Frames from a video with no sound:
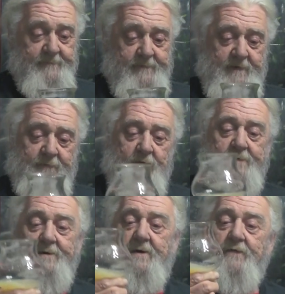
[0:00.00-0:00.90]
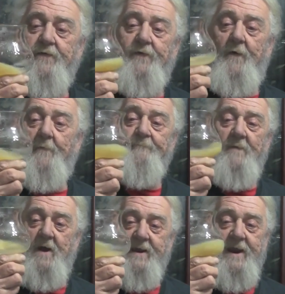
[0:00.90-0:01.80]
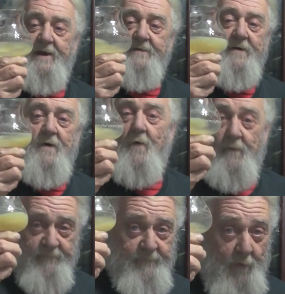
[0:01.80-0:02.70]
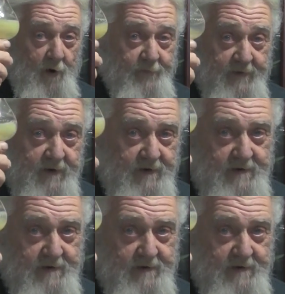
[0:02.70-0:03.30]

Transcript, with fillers: Very well done. So, again, worthy.